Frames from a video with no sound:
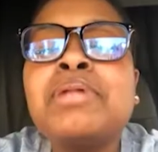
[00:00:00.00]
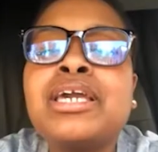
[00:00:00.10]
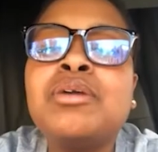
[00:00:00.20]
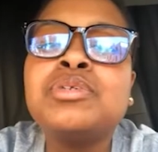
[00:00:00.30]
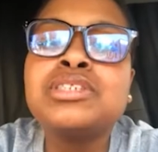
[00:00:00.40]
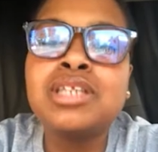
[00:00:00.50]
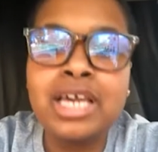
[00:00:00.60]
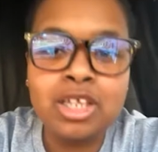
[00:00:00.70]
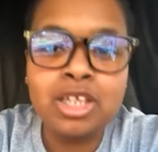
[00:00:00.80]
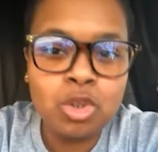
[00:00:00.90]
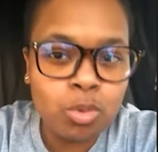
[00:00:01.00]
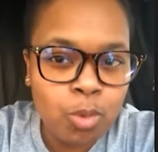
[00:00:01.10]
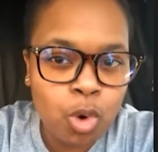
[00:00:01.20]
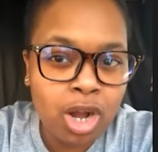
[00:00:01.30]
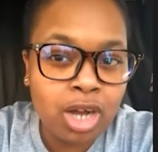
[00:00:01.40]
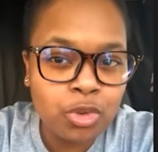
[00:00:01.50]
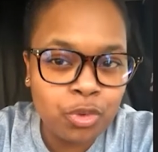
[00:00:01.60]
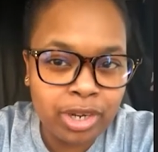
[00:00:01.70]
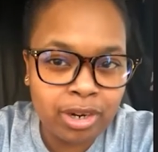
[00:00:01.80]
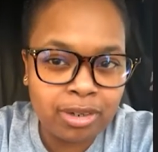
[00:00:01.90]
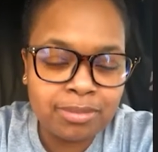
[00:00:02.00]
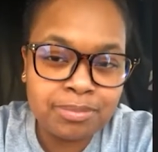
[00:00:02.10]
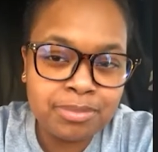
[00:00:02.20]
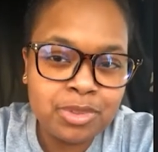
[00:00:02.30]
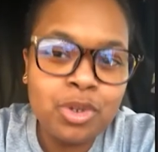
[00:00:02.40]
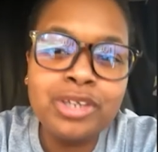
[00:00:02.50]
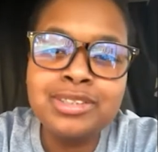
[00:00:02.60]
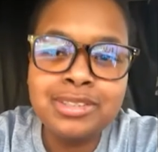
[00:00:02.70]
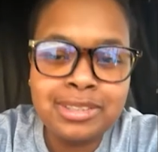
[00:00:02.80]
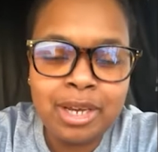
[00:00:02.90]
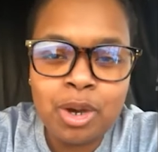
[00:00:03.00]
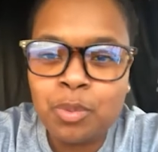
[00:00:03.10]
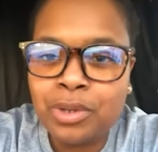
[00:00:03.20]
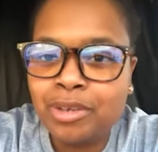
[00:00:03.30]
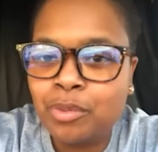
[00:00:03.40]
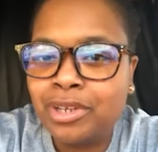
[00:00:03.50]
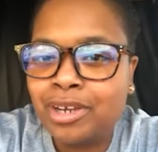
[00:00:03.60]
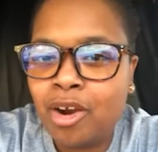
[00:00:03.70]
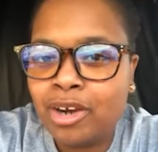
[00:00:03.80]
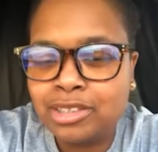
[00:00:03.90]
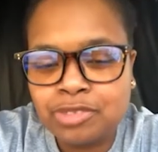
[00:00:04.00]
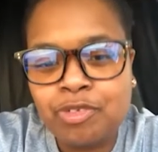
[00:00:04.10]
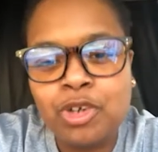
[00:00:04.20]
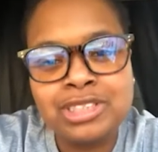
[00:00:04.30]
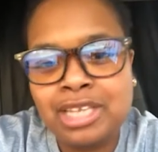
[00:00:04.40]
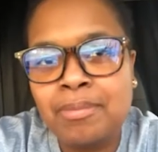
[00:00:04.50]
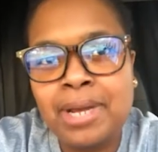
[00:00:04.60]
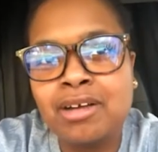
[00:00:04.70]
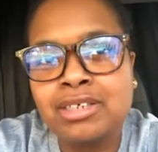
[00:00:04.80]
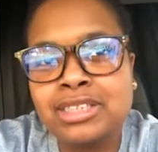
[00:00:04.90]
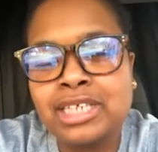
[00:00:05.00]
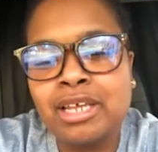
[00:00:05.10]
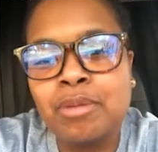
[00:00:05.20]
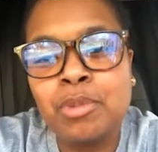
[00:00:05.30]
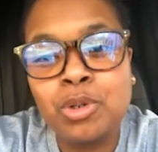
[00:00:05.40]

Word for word: like he was like a little more hungrier. You always tell when when an artist first comes. You can out, always